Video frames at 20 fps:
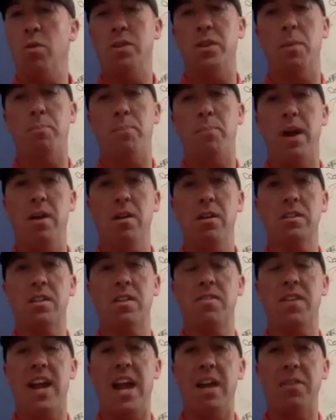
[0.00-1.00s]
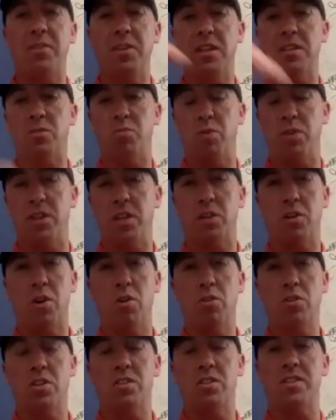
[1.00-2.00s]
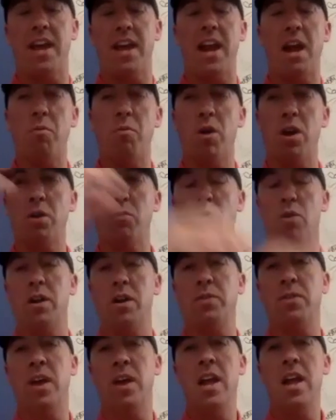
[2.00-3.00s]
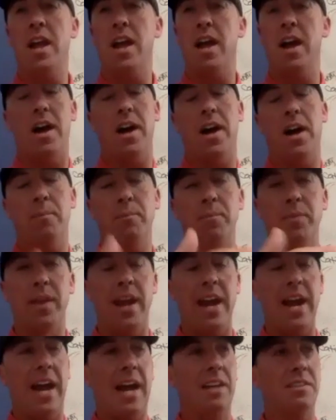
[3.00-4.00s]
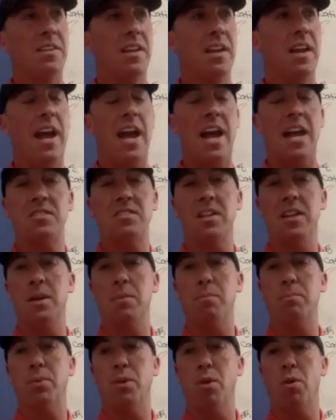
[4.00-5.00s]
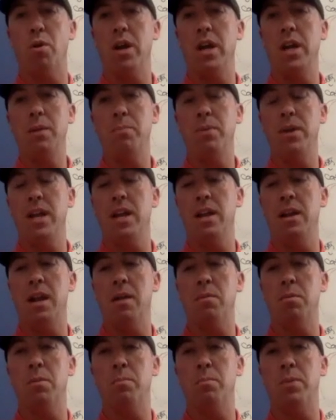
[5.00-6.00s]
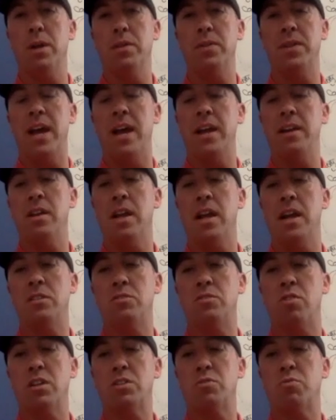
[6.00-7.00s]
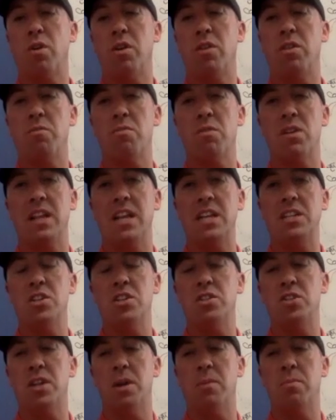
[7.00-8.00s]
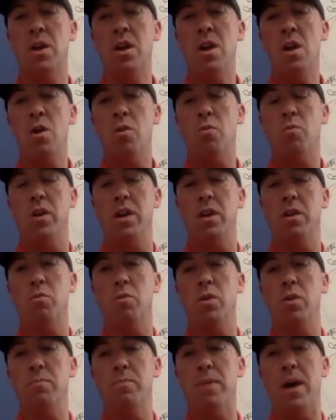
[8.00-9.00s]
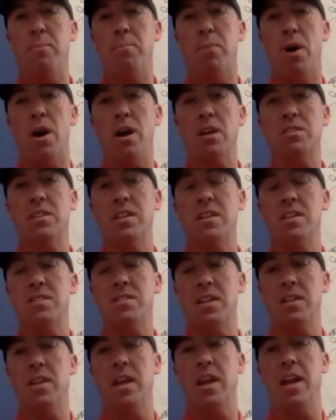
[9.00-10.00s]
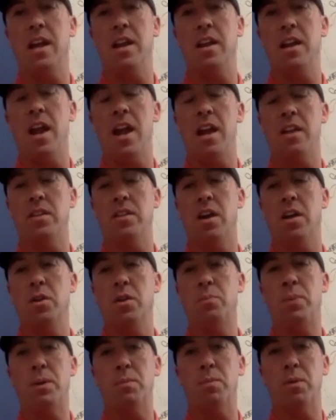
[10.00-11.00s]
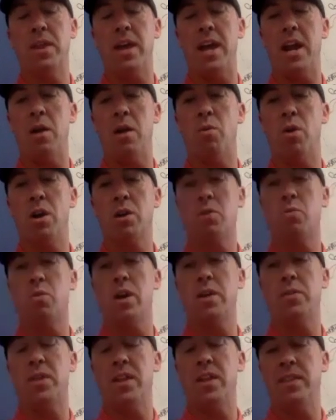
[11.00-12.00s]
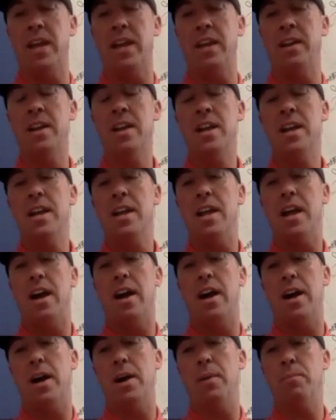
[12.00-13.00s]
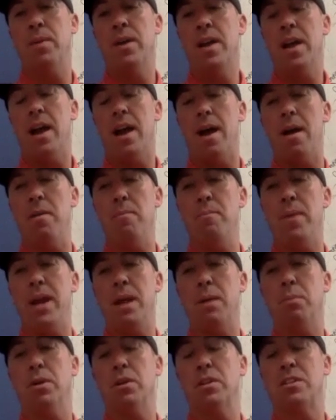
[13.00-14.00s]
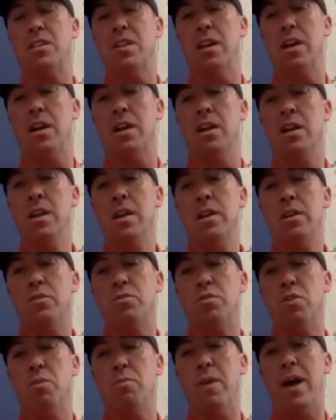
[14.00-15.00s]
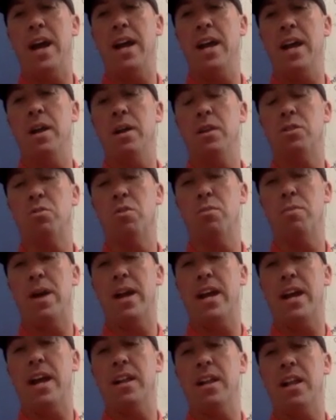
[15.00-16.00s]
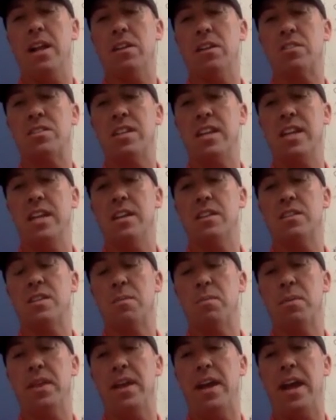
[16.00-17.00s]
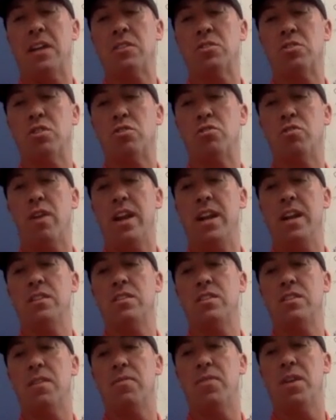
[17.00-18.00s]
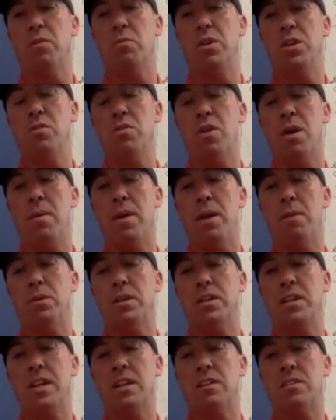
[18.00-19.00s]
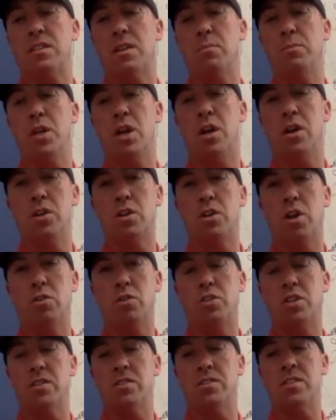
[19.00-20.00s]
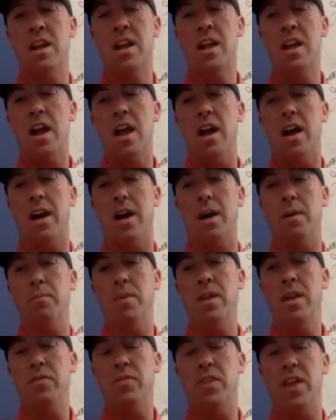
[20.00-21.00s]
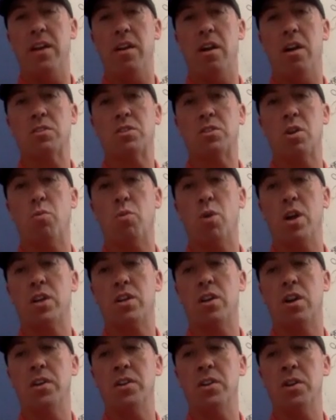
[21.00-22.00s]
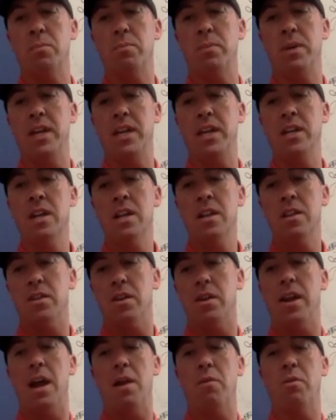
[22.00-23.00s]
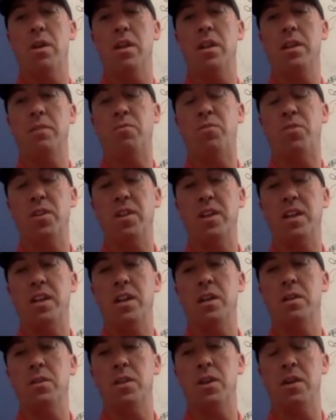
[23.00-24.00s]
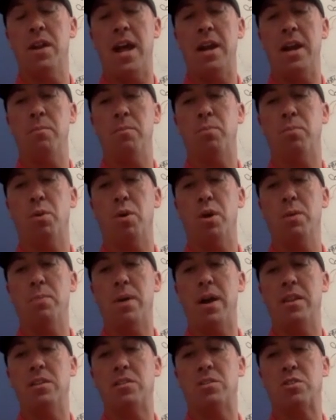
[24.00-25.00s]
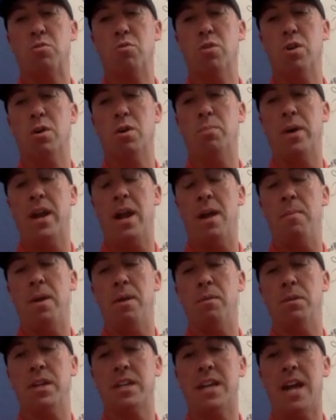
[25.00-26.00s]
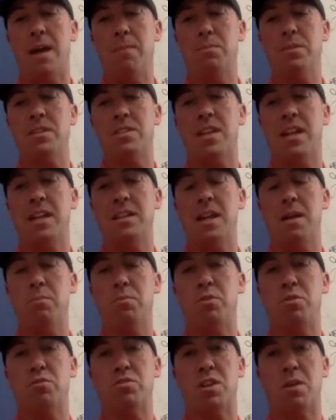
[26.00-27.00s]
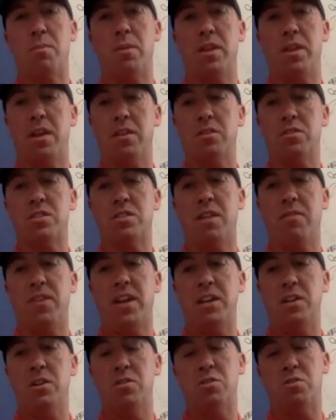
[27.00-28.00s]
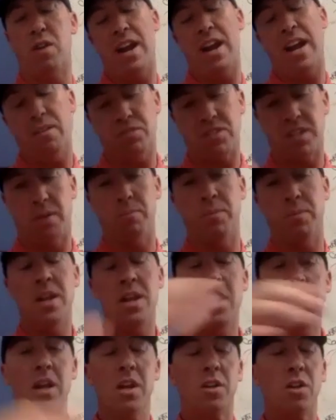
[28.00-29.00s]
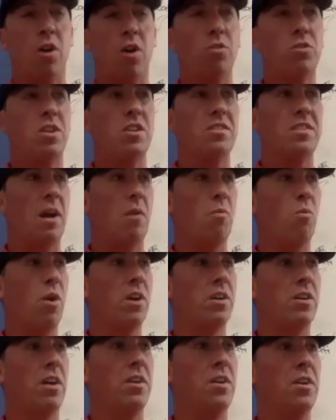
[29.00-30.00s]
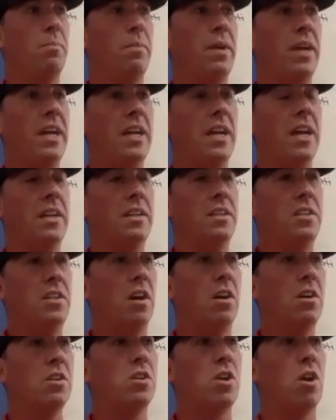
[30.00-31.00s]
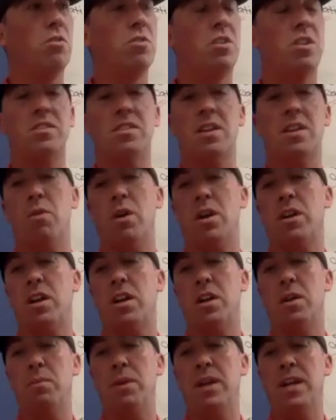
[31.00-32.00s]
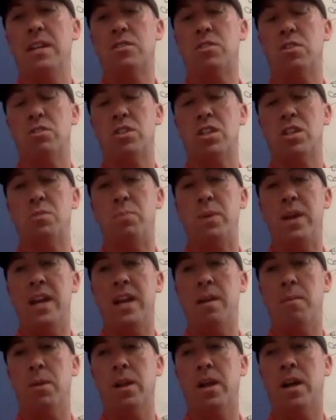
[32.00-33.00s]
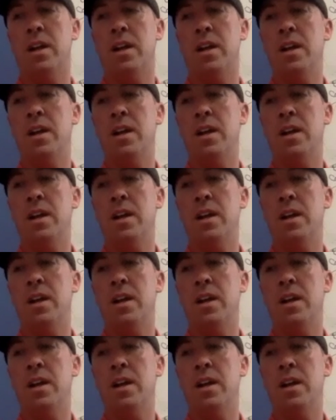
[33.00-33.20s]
the parents of the athletes, with the coaches that I work with, as an employee, being able to build that trustworthy relationship with my bosses and the other people that I work with. And then I'm able to, through my LLC and some of the extra training stuff that we do, I'm able to get some young coaches that also work under me. They're not employed by the school, but I'm able to compensate them through some of the other stuff they do. So I have some coaches that work under me and young coaches that work under me. And so just being able